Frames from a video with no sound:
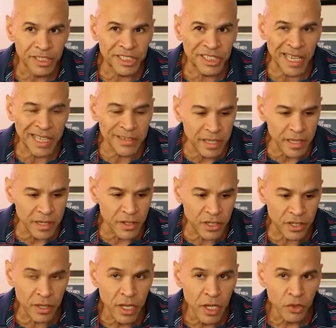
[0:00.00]

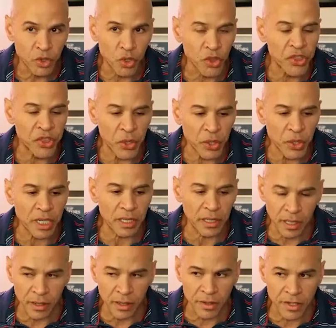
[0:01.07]
sentenced to 30
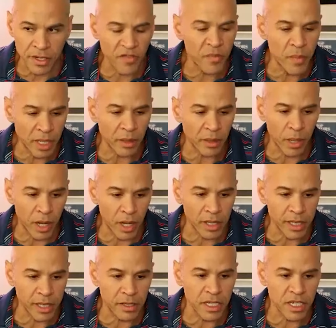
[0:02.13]
years of
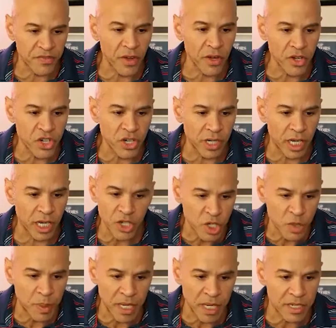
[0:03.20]
metabolic dysfunction and
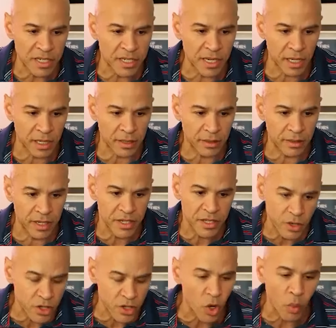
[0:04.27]
just being sick,
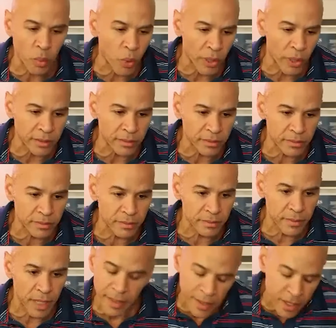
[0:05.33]
because there's no point.
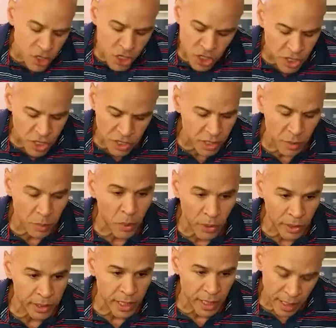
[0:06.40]
It just isn't a
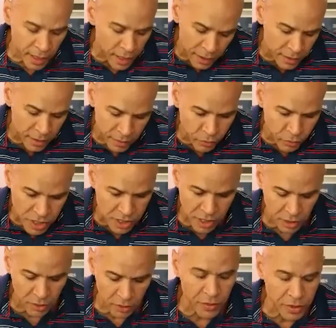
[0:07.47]
point, and we
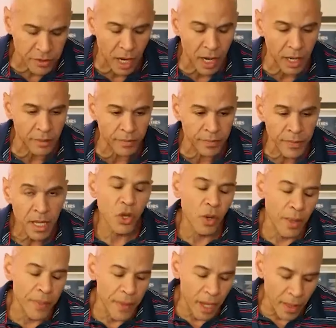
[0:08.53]
see it all the time.
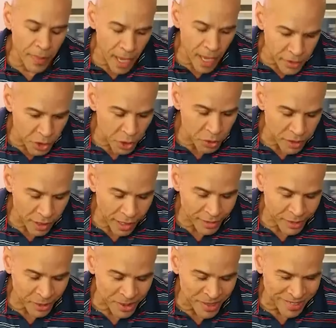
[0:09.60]
So on that note,
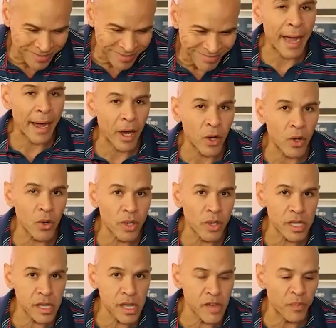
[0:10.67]
doctor,
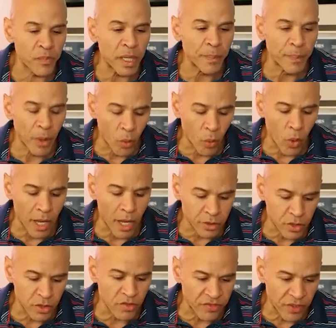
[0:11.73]
how, if people
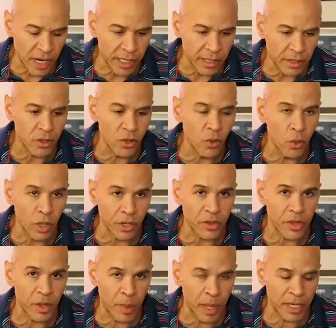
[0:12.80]
want to find you, what
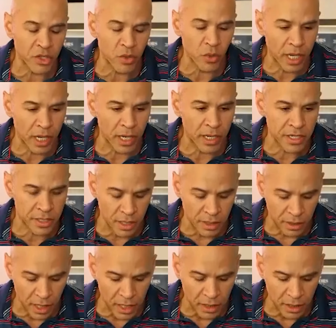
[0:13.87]
are the best ways
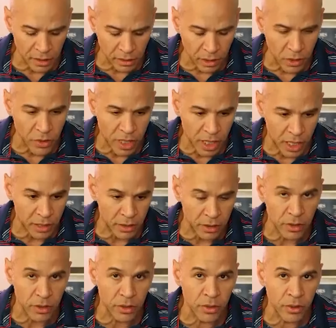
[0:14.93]
that they can
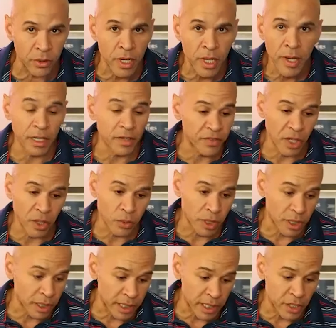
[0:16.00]
locate you? And if they're
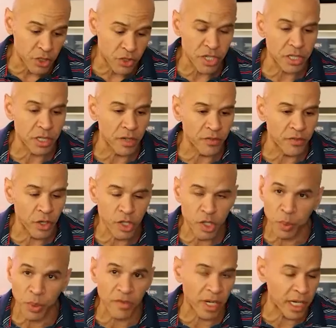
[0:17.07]
really interested, if
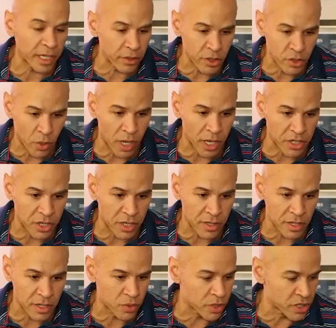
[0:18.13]
there's providers
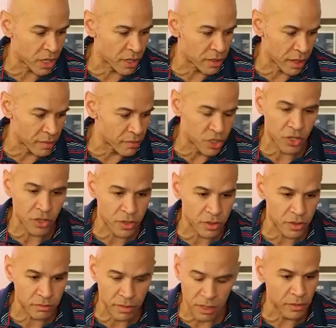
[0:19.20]
watching this, which I'm
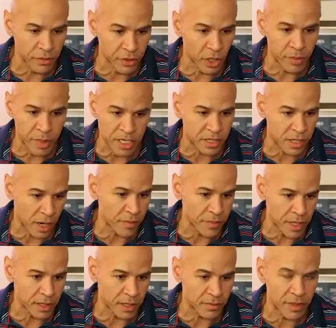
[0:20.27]
sure there'll be
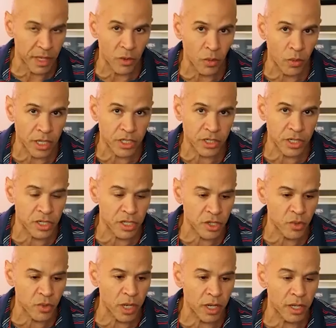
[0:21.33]
some that watch
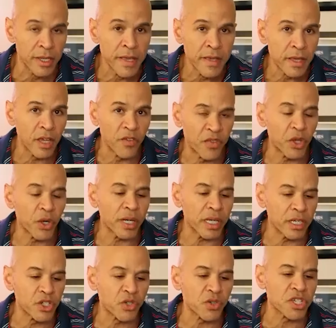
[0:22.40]
this as well, if
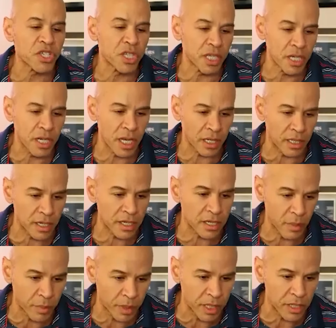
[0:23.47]
they're interested in getting
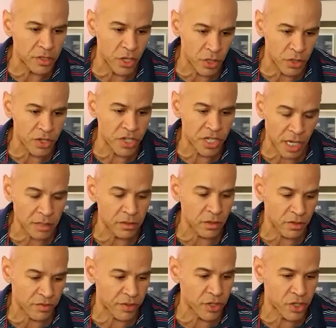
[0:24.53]
somebody to your
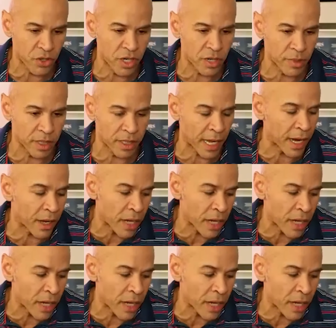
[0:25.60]
center for treatment,